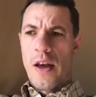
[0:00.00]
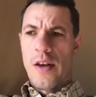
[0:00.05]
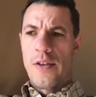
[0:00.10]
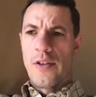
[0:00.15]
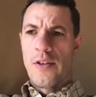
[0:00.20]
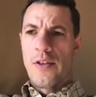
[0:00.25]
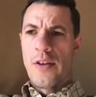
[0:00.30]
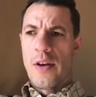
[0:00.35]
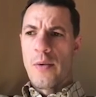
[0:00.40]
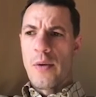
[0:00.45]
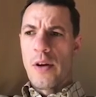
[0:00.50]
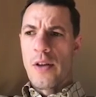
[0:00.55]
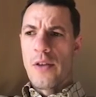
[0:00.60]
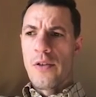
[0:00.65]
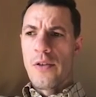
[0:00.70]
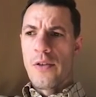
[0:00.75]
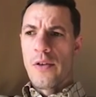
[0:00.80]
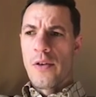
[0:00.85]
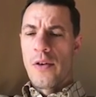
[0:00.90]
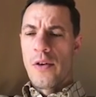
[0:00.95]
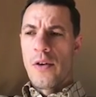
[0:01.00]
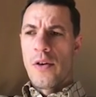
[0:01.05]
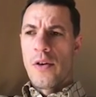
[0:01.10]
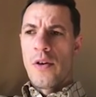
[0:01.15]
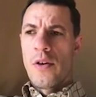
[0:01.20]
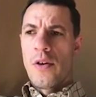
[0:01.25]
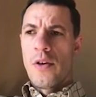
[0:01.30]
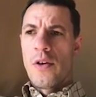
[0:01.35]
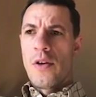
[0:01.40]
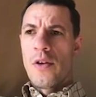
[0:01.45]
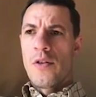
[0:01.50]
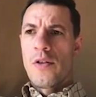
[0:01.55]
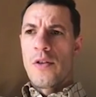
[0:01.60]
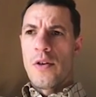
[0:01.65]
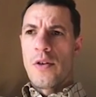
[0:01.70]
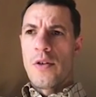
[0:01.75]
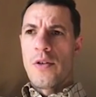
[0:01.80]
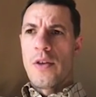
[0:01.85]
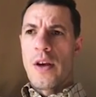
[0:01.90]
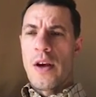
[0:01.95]
as a sequence,
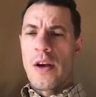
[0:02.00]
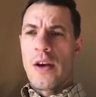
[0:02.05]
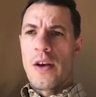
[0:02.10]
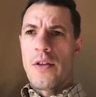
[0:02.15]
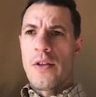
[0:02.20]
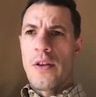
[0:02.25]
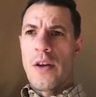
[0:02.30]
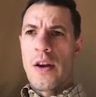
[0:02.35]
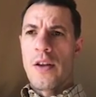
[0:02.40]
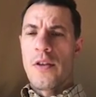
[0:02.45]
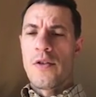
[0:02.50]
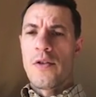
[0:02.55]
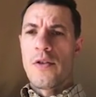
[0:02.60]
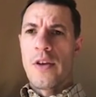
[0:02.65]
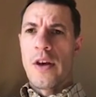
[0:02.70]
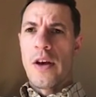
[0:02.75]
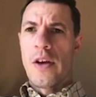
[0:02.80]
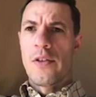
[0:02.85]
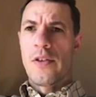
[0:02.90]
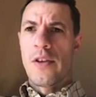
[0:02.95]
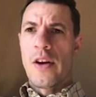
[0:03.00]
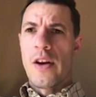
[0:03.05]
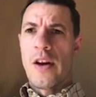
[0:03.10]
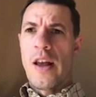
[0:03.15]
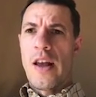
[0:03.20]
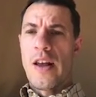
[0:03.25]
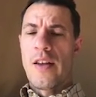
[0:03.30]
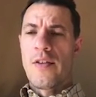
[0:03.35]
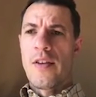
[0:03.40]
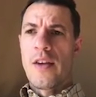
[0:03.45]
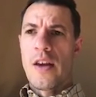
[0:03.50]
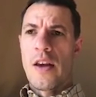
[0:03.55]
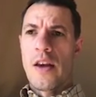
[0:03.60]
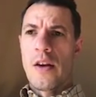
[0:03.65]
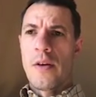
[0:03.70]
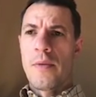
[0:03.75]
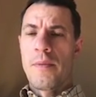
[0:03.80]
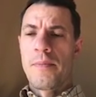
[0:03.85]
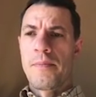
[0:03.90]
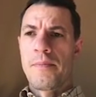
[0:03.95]
do you think that in
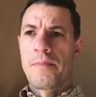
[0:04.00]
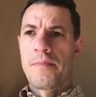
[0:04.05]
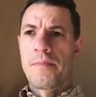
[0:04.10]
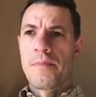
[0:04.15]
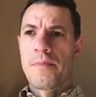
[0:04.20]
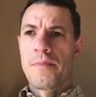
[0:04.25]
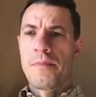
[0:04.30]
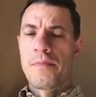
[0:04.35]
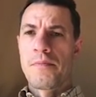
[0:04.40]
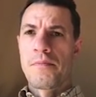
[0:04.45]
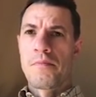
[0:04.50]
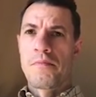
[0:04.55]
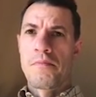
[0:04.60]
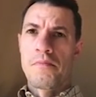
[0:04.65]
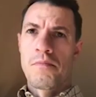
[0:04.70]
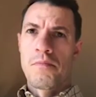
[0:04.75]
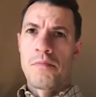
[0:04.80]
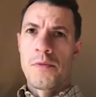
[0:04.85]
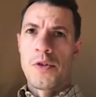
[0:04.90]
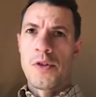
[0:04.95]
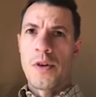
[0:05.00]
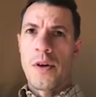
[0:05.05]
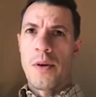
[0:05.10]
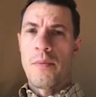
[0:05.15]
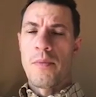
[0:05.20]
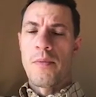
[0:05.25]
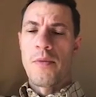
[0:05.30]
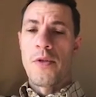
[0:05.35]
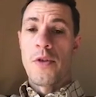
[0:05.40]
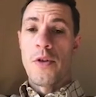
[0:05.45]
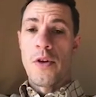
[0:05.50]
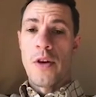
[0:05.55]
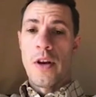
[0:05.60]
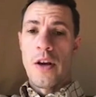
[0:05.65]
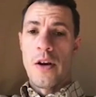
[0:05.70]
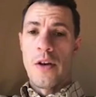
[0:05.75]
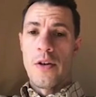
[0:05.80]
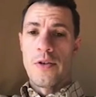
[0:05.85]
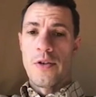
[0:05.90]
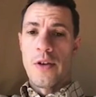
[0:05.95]
2018, some 30
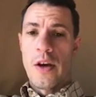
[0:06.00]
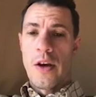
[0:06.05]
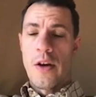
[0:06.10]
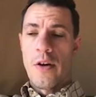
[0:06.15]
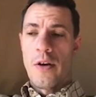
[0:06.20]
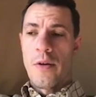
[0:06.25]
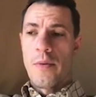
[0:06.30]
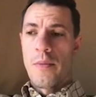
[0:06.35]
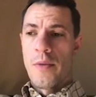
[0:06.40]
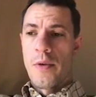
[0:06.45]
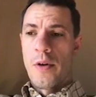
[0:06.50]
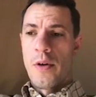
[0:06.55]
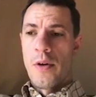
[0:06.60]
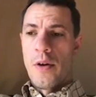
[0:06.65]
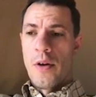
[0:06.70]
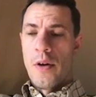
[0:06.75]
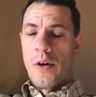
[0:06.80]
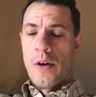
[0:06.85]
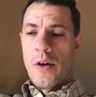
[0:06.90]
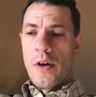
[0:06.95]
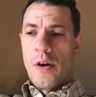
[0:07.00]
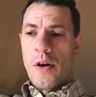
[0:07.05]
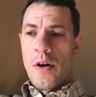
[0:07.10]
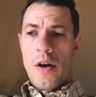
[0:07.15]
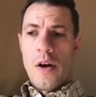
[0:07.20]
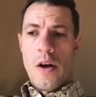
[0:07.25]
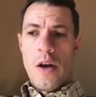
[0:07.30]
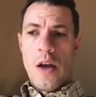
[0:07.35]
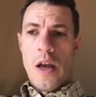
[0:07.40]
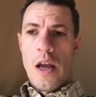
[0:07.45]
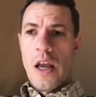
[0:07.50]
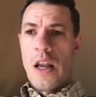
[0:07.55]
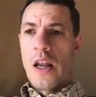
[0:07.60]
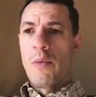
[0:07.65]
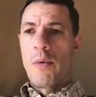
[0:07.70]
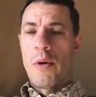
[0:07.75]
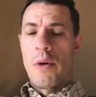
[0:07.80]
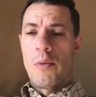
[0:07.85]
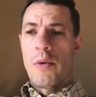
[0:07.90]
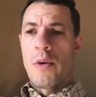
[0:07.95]
years later,
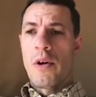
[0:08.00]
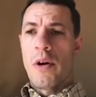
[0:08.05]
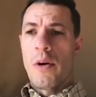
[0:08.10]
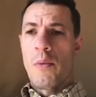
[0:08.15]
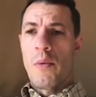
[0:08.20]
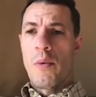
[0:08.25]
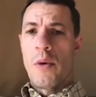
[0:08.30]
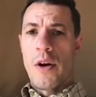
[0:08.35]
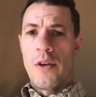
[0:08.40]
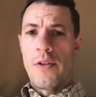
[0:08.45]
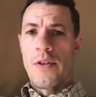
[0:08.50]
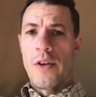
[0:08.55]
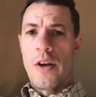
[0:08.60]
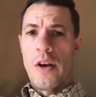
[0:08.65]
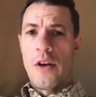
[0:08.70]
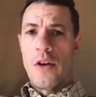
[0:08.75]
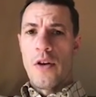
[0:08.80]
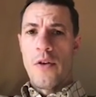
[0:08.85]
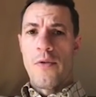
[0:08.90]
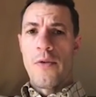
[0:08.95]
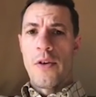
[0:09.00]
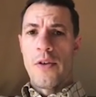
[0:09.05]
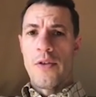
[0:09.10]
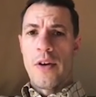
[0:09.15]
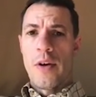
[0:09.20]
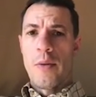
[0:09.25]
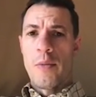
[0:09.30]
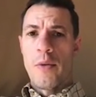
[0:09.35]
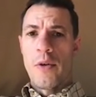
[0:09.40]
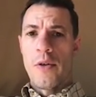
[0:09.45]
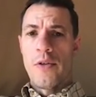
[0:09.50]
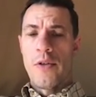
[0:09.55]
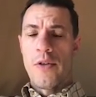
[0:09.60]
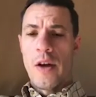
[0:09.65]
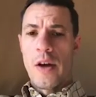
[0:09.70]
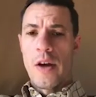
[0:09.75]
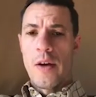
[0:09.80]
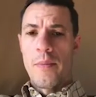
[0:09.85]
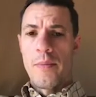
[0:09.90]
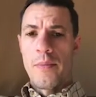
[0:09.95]
anyone would want to see your frontside board
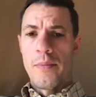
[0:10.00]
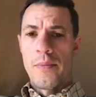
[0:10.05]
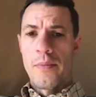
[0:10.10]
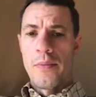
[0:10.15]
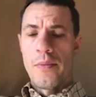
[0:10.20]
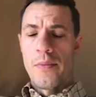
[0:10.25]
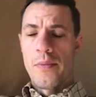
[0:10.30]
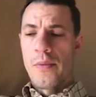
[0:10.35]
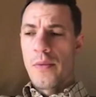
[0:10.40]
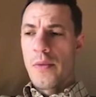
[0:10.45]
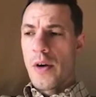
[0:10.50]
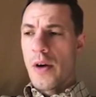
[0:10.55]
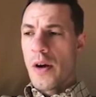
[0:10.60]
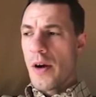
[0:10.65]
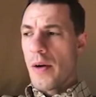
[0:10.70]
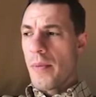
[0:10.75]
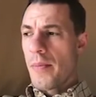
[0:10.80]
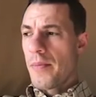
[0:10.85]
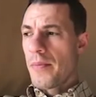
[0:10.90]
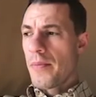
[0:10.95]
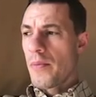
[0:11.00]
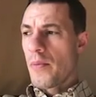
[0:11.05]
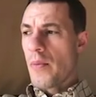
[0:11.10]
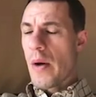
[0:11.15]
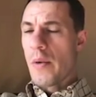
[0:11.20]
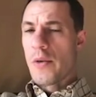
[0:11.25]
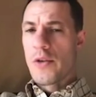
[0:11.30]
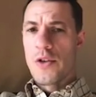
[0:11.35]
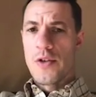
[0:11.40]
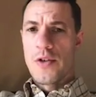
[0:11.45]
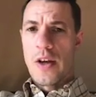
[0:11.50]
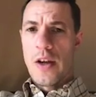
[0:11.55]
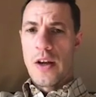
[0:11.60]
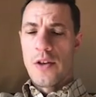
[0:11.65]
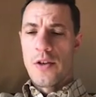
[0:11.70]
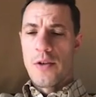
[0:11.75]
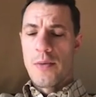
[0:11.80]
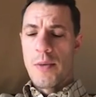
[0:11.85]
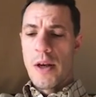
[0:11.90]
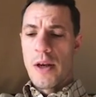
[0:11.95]
slide? Why would you send
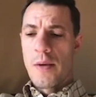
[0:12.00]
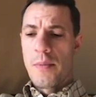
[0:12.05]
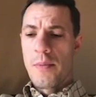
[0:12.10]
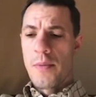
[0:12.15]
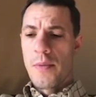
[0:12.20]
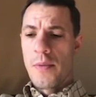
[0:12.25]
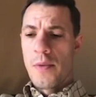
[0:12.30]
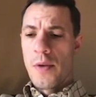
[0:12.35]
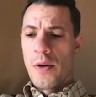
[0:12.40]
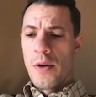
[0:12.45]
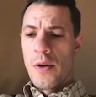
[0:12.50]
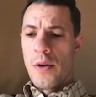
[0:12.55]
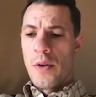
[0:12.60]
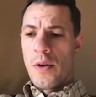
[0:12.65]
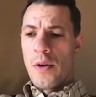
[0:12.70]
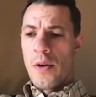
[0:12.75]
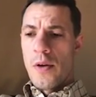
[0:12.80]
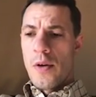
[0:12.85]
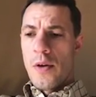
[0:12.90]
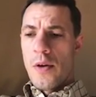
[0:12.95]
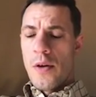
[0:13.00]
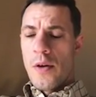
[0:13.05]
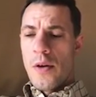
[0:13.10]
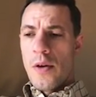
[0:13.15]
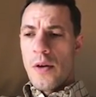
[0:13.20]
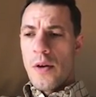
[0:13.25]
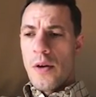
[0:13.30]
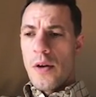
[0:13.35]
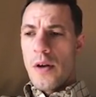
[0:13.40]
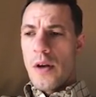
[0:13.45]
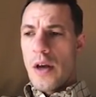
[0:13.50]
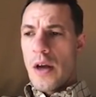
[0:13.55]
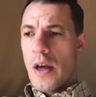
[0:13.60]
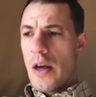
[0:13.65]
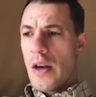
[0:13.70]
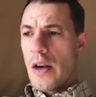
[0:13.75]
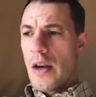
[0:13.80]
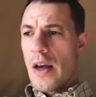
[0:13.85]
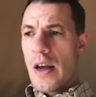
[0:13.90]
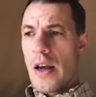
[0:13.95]
it to me?
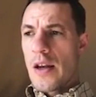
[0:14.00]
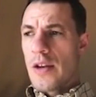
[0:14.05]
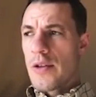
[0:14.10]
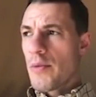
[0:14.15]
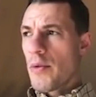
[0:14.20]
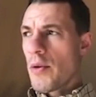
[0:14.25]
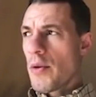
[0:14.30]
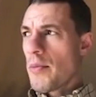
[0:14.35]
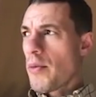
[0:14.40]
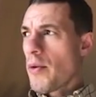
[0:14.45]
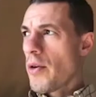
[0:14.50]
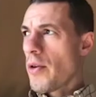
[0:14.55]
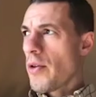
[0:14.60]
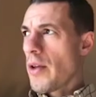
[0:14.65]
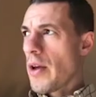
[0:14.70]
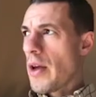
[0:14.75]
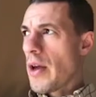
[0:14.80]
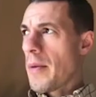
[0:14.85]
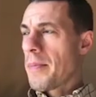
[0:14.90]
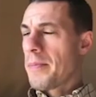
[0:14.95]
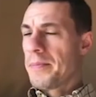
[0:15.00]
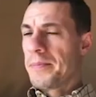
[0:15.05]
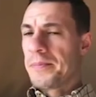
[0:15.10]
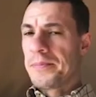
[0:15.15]
And I guess more importantly,